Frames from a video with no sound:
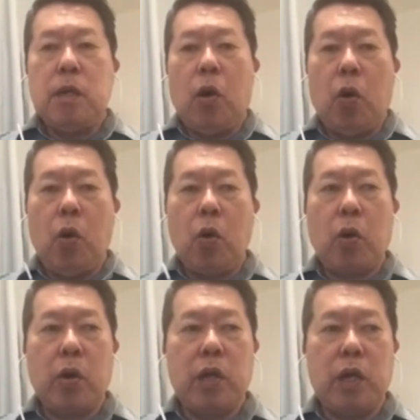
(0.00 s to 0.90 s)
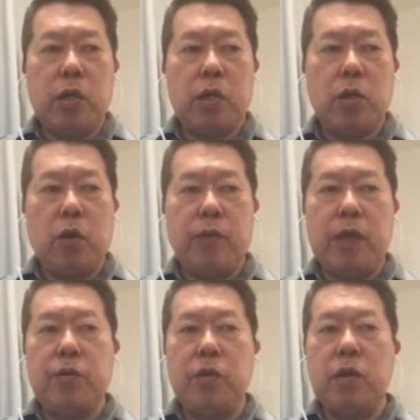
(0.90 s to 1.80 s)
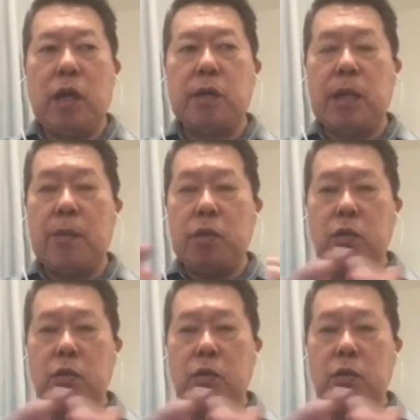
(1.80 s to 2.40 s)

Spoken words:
the whole congregation of Israel assembled